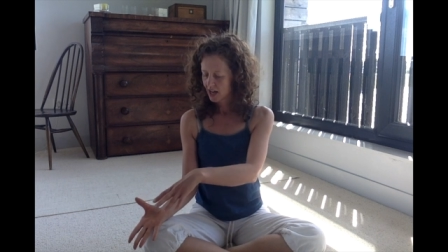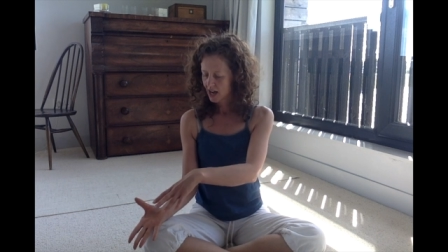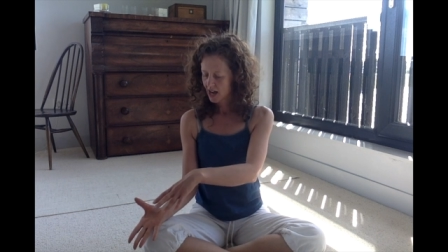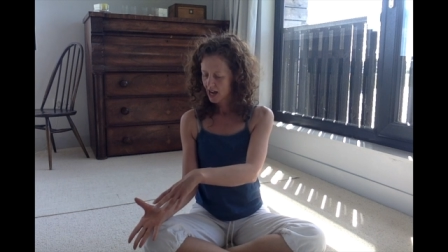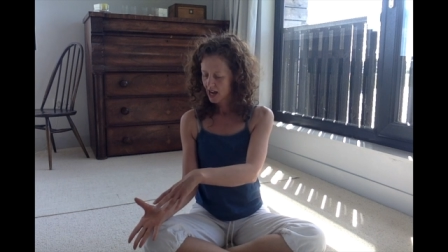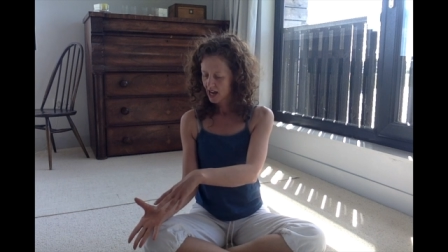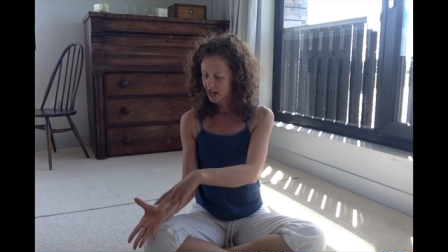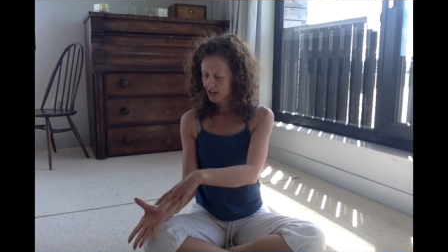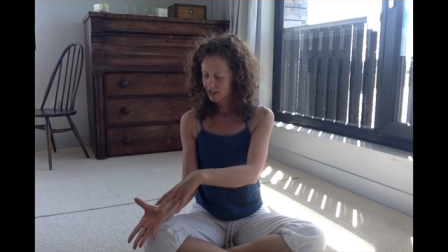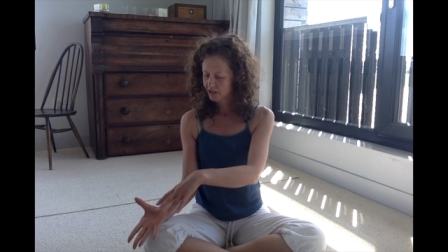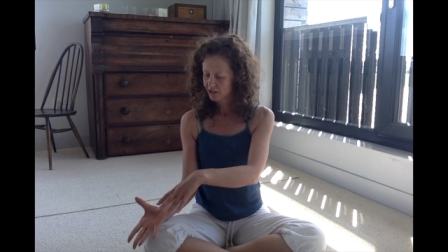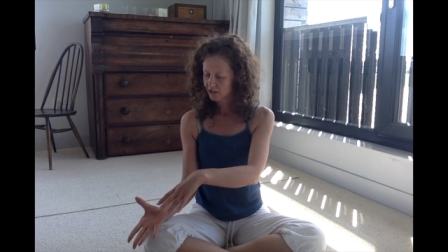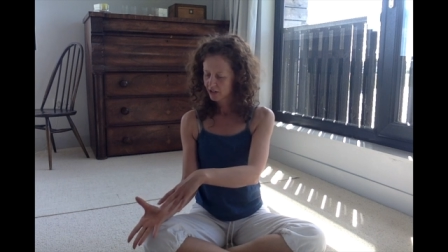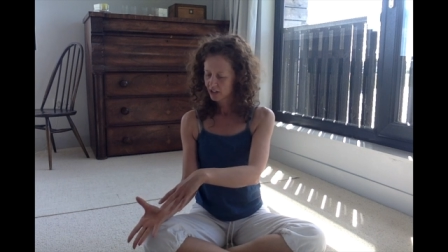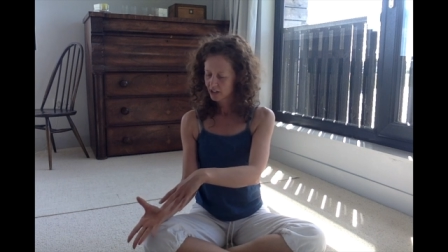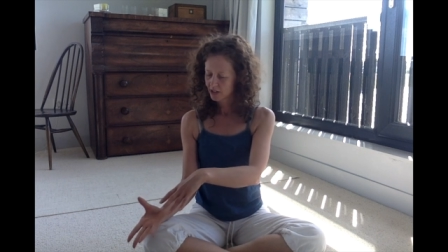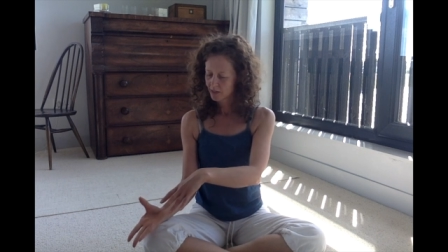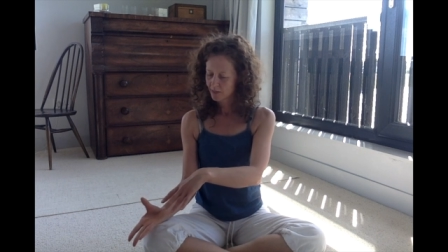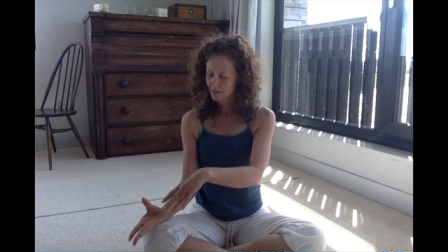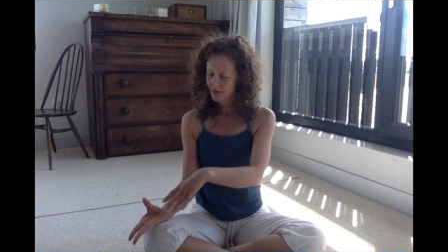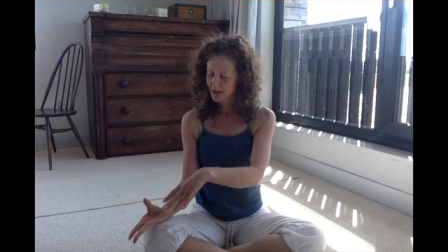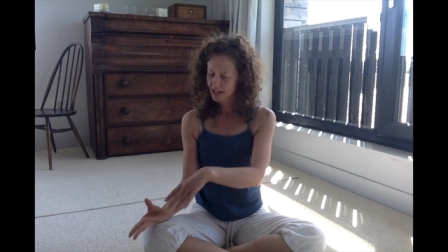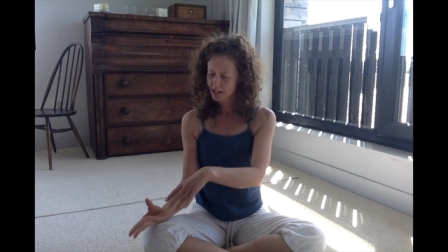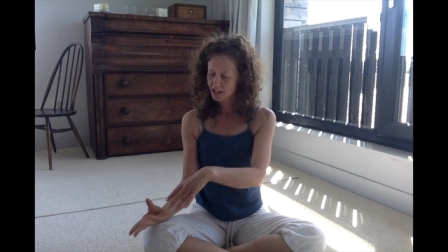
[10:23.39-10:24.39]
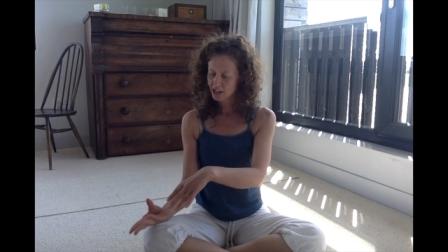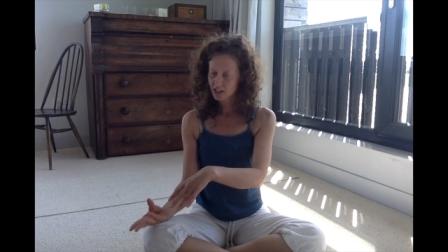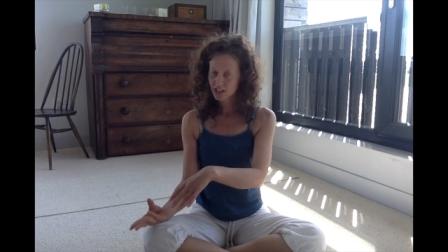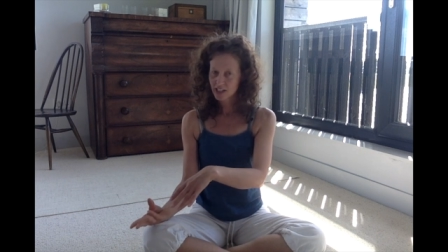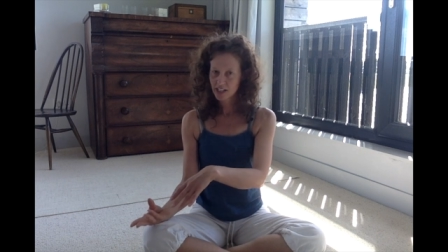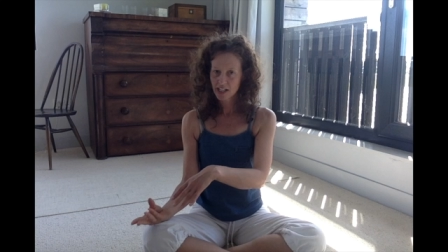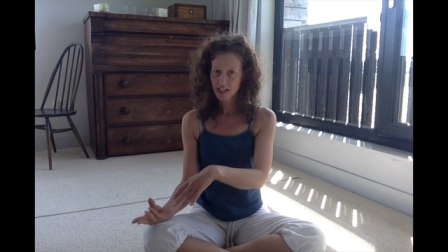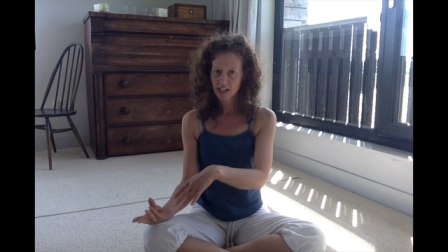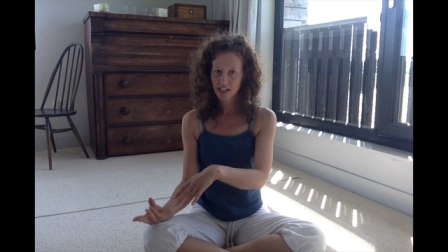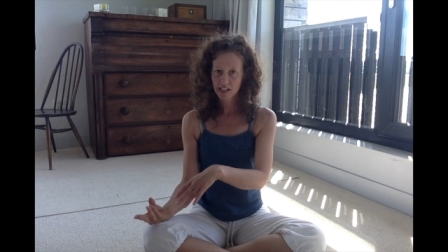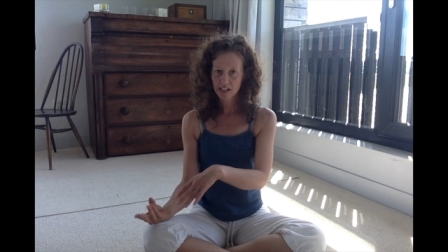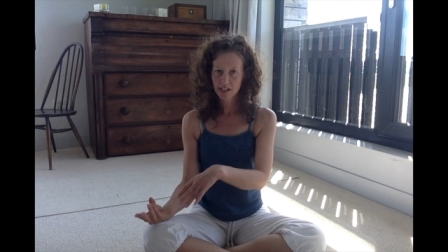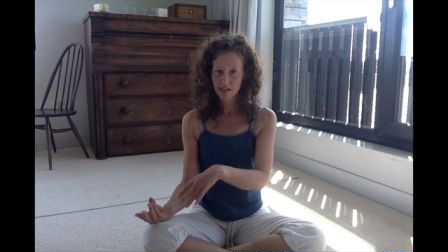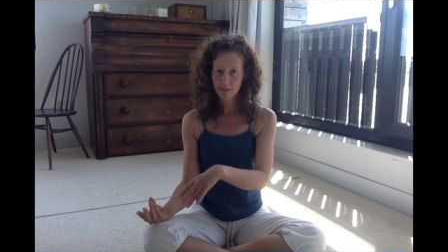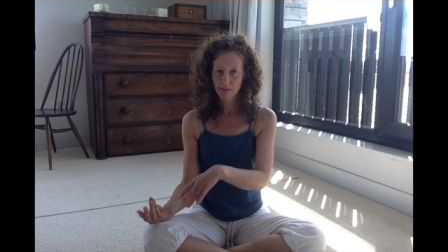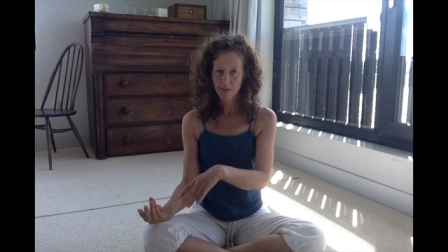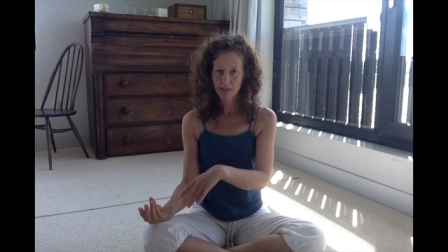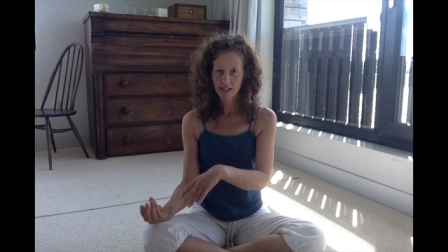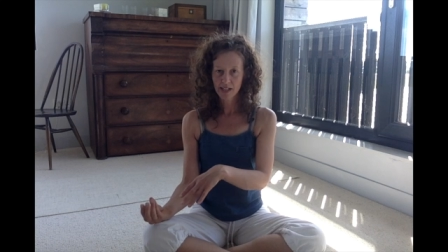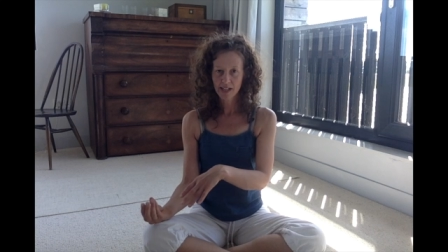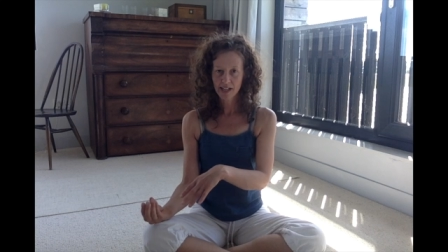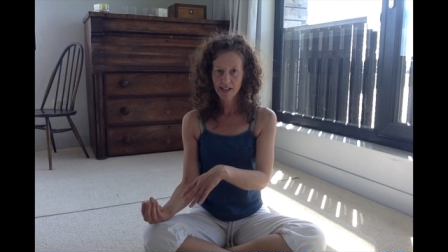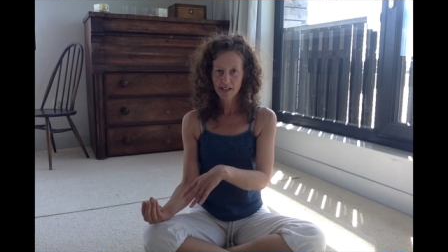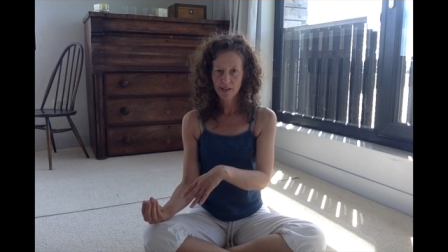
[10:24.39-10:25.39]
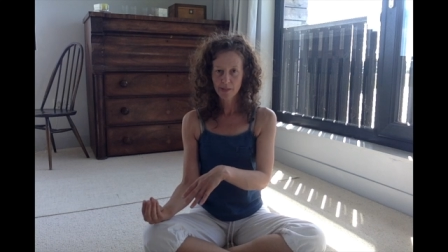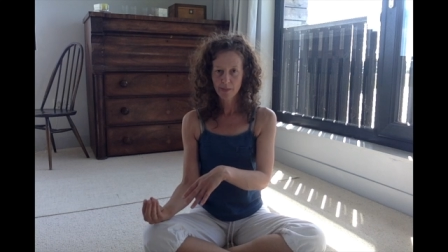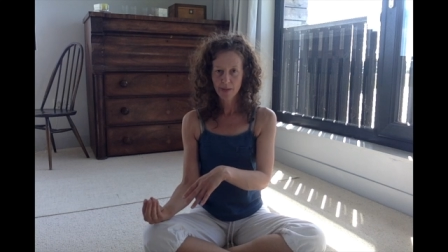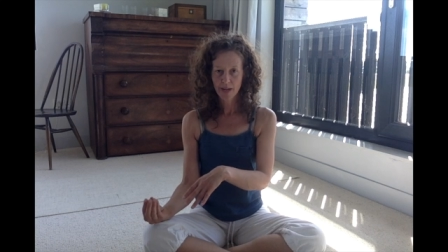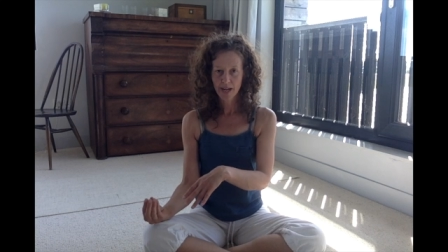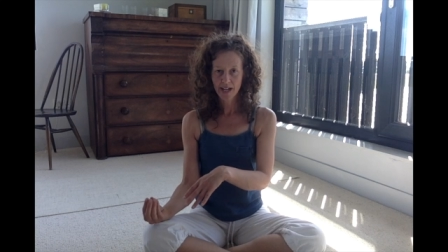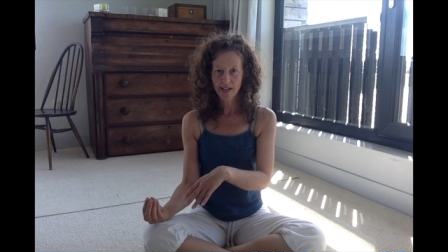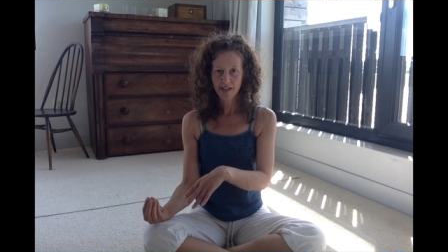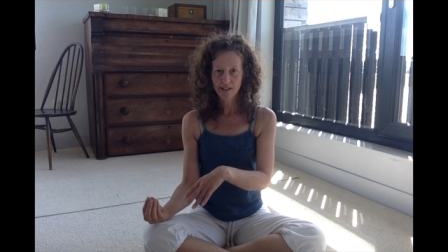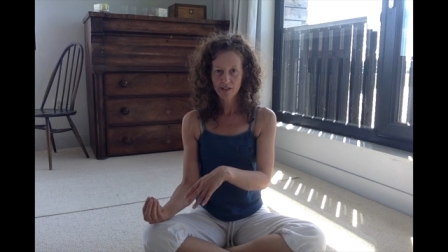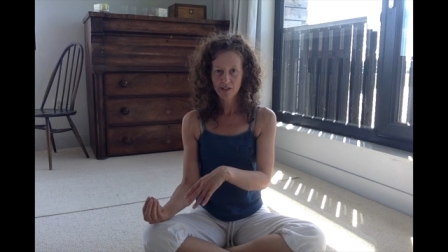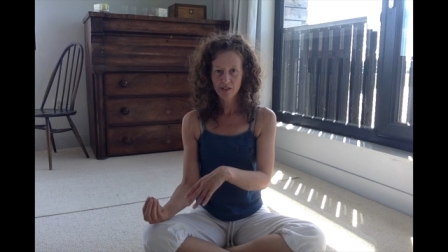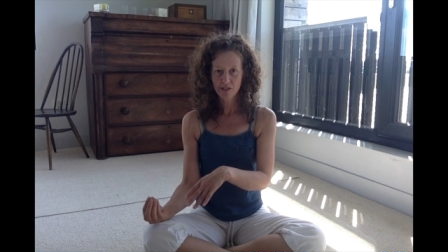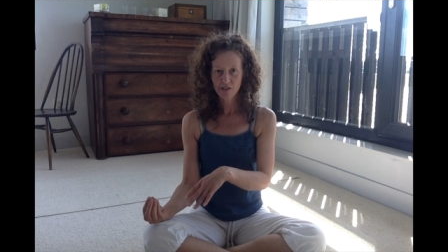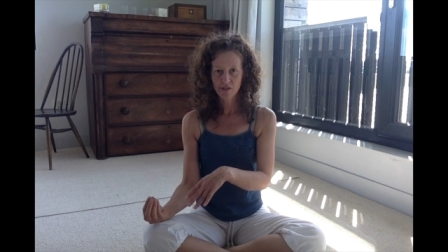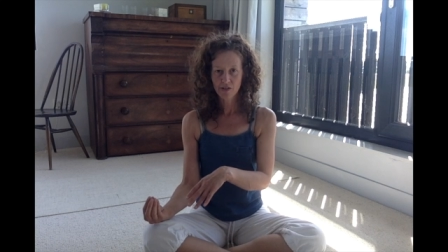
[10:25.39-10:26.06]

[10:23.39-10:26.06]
And you can imagine it a little bit like the petals